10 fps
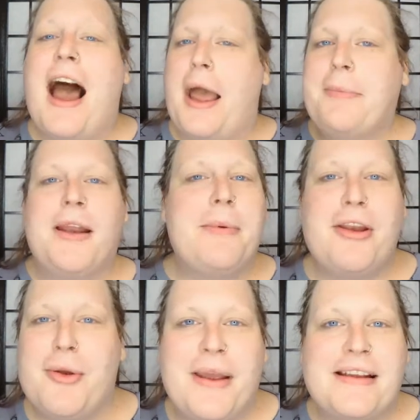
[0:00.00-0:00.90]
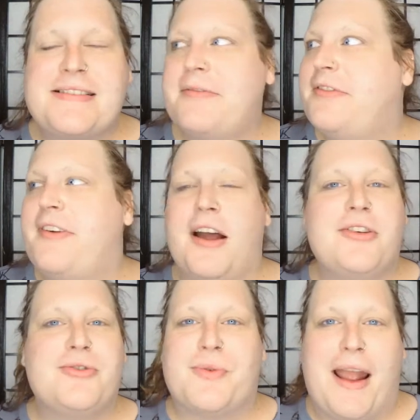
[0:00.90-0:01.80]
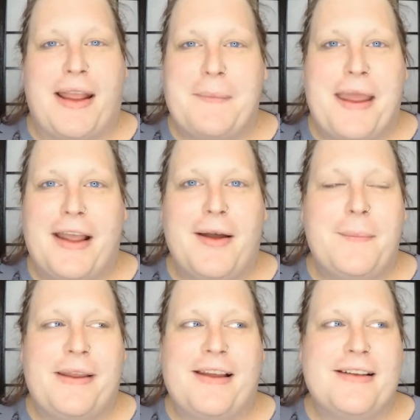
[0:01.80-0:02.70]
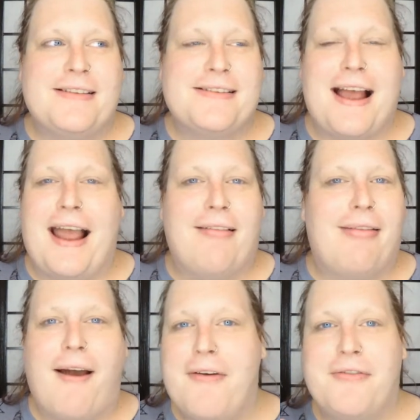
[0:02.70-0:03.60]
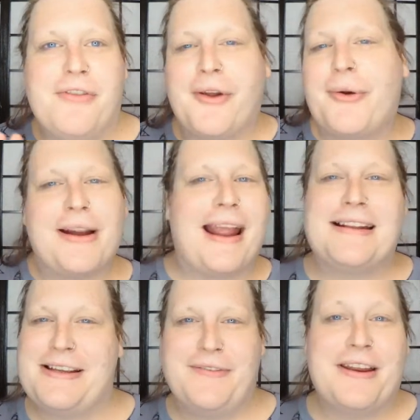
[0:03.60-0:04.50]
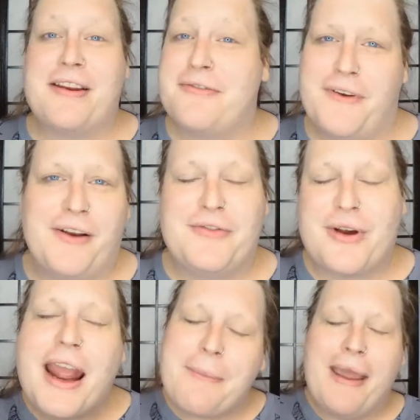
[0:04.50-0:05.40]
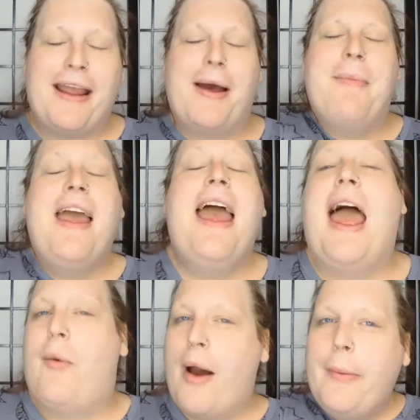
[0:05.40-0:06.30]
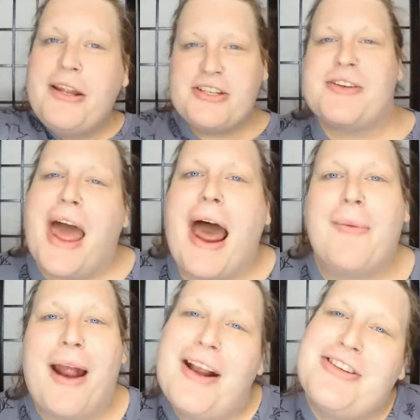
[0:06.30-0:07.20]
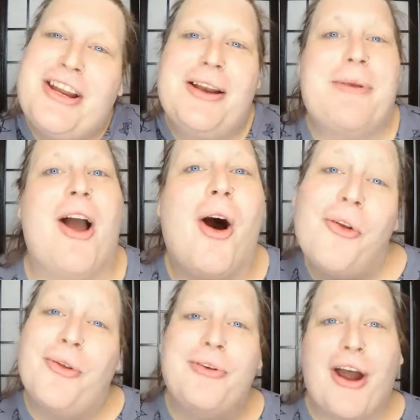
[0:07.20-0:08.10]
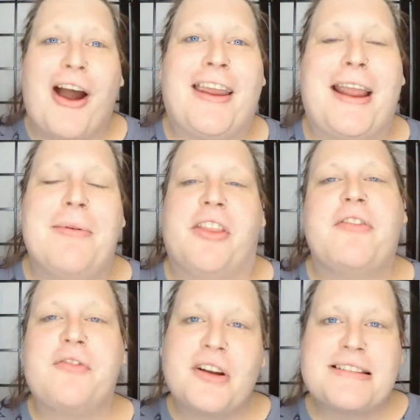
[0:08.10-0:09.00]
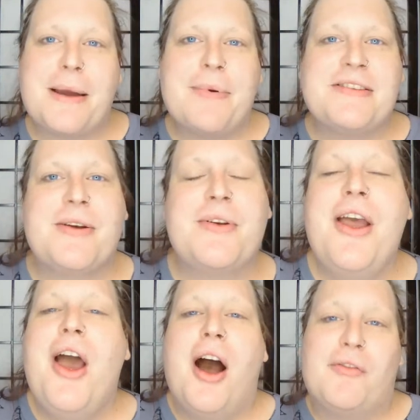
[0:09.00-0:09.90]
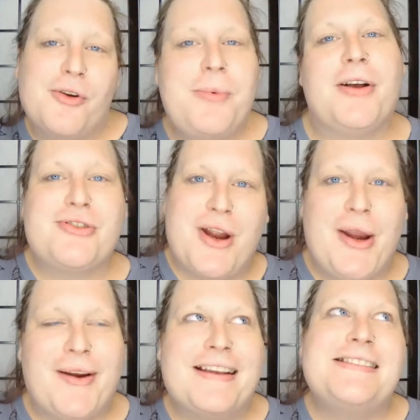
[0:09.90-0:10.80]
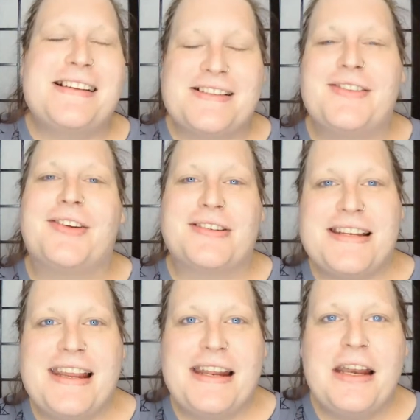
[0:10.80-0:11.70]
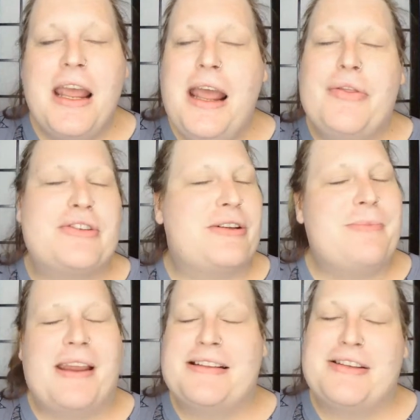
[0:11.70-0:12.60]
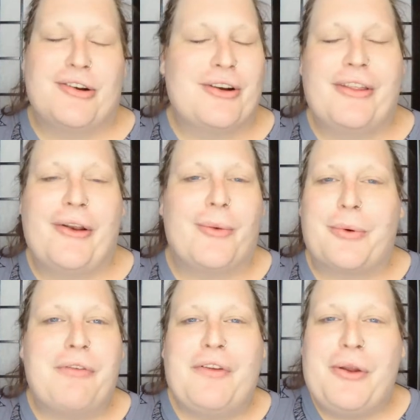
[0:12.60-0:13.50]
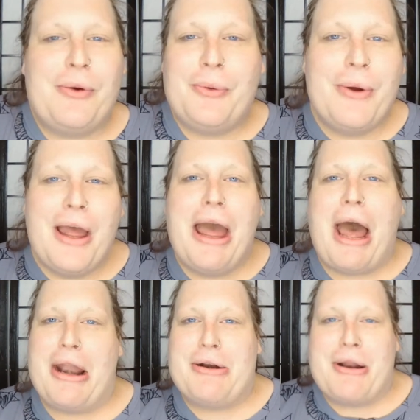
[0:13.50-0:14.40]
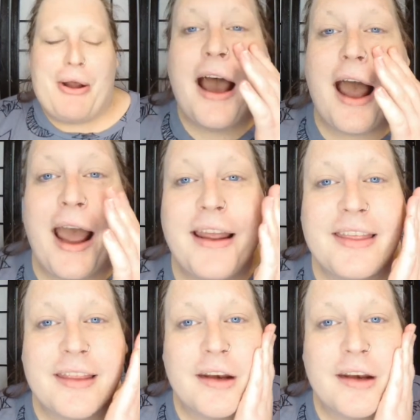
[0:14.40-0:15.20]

I'm going to be doing some fun drag makeup because I love the creativity and fun of drag makeup. And while we do that, we're actually going to be also talking about the first episode of RuPaul's Drag Race Season 13. This could be considered a little review. I don't know. I